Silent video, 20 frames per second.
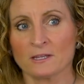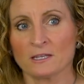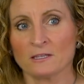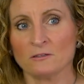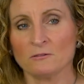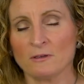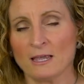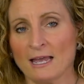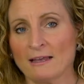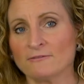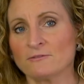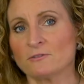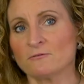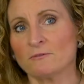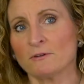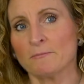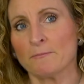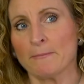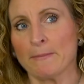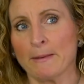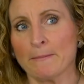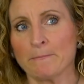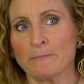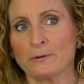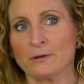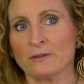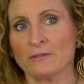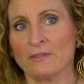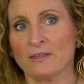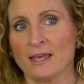you have to
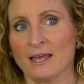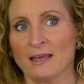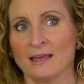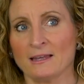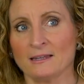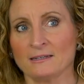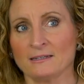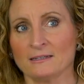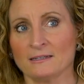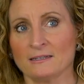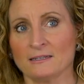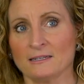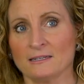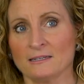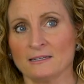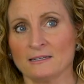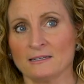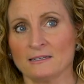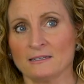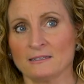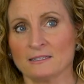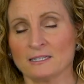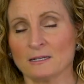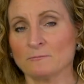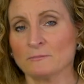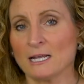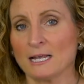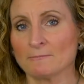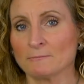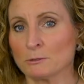remember that
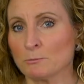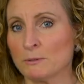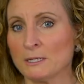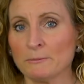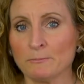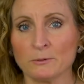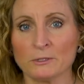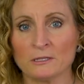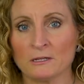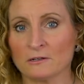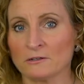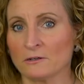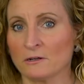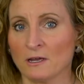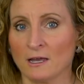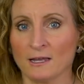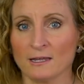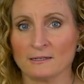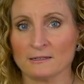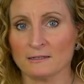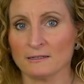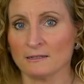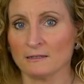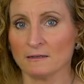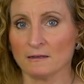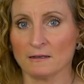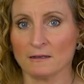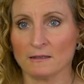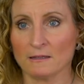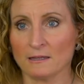sometimes people are not
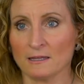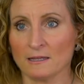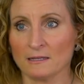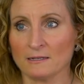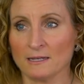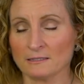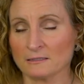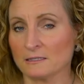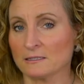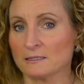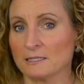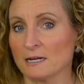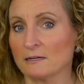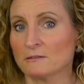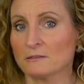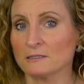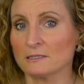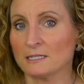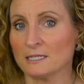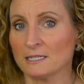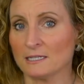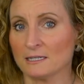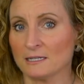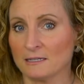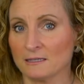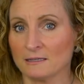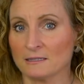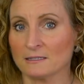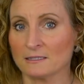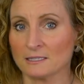necessarily
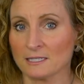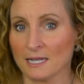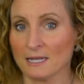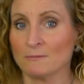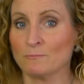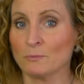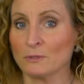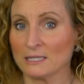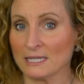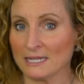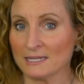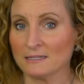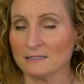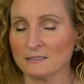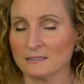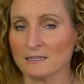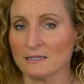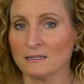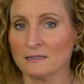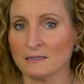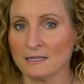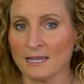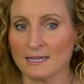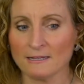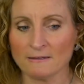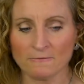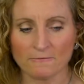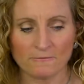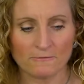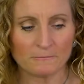in the same place in
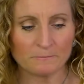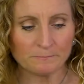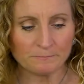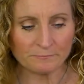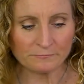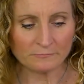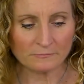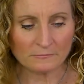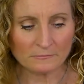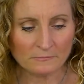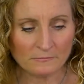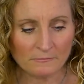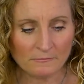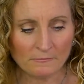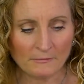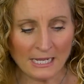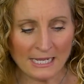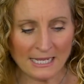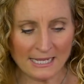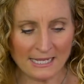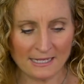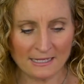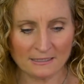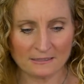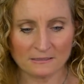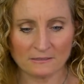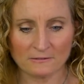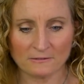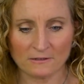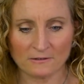life.
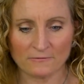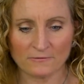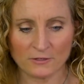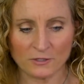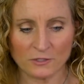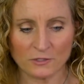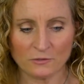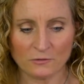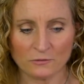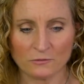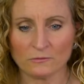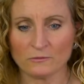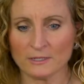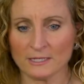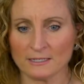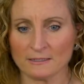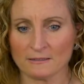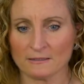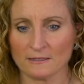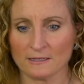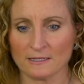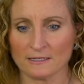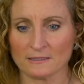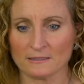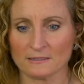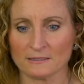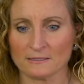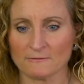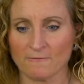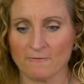And for you,
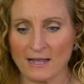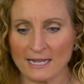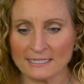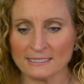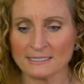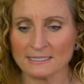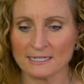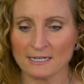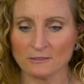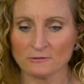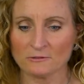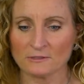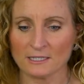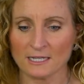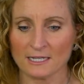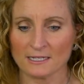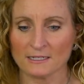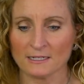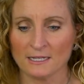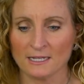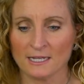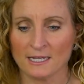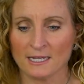it's finding out that